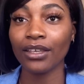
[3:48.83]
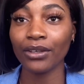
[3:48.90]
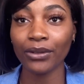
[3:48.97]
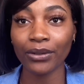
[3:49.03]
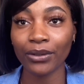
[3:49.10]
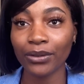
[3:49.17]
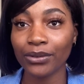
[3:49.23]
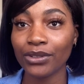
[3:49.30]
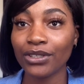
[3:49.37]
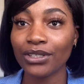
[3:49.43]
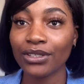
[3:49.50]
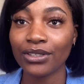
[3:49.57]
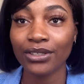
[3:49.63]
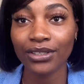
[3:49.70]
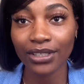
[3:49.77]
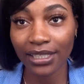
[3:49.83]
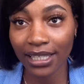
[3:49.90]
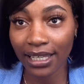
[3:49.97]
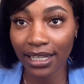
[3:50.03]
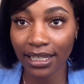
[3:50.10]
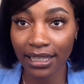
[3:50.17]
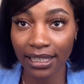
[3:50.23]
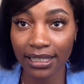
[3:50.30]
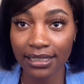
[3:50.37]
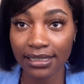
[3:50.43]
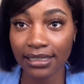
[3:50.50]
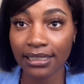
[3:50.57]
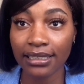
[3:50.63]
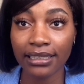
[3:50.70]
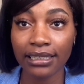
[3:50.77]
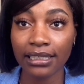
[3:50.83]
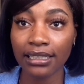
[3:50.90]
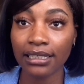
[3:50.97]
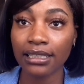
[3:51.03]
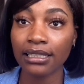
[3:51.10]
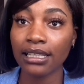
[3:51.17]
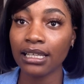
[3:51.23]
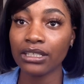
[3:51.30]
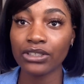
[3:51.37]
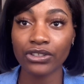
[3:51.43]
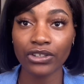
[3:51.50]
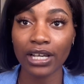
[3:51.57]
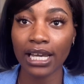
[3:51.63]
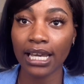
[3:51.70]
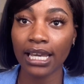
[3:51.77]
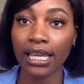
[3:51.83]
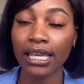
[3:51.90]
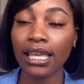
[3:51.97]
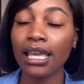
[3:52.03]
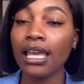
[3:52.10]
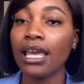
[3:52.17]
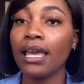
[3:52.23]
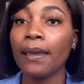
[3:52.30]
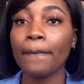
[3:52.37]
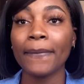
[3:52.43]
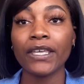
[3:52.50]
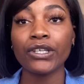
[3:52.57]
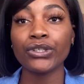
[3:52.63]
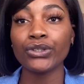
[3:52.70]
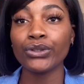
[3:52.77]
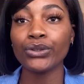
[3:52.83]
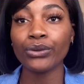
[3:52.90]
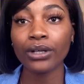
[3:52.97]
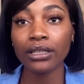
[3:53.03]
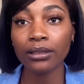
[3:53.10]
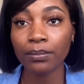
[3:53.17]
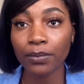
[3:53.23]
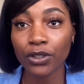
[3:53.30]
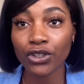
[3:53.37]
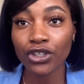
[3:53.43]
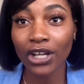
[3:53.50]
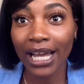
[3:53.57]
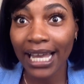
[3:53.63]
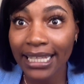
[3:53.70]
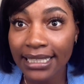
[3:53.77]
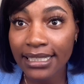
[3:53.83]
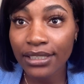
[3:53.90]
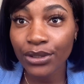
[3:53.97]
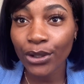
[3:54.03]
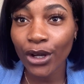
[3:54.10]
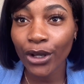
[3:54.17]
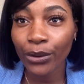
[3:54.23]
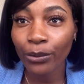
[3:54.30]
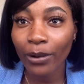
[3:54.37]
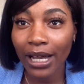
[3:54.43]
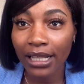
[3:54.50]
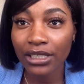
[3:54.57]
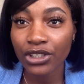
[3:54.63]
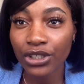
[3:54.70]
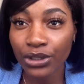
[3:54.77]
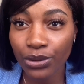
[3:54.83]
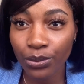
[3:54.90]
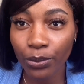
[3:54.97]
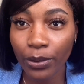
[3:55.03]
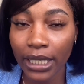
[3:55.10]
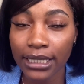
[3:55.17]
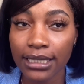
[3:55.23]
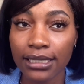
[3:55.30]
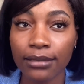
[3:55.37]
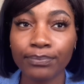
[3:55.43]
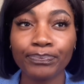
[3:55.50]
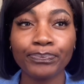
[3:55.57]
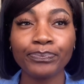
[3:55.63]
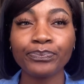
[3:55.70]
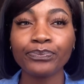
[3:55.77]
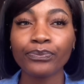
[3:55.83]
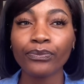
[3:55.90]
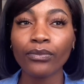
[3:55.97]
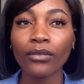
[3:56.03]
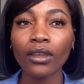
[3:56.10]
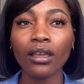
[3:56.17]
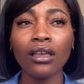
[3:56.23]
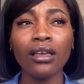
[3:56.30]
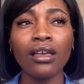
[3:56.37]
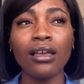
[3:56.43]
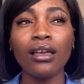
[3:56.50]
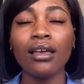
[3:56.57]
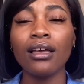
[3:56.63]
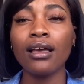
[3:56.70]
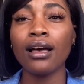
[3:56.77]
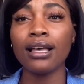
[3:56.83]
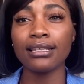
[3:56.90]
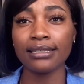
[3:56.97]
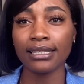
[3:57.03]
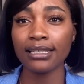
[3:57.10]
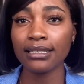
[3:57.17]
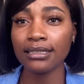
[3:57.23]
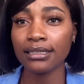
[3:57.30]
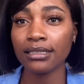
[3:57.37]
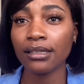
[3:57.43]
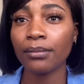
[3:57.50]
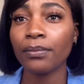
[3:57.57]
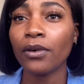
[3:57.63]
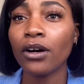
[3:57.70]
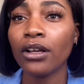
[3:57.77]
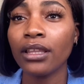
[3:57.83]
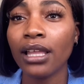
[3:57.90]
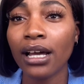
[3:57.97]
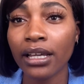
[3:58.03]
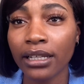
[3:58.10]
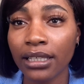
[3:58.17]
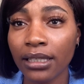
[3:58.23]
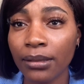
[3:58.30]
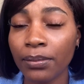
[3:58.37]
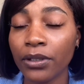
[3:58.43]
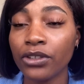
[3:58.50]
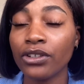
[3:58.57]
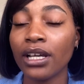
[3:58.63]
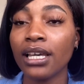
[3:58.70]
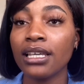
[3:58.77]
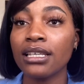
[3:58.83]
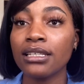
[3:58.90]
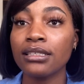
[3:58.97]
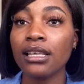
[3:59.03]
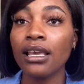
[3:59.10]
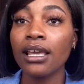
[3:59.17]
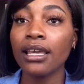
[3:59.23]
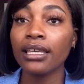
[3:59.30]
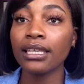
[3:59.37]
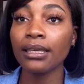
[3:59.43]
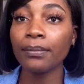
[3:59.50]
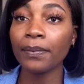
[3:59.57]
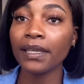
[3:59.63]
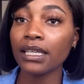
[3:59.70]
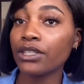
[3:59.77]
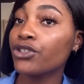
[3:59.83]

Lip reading: you know, just to get her nice and clean and dry, because you don't want to put your undies on while she's wet. A second tip on how to keep her dry is keeping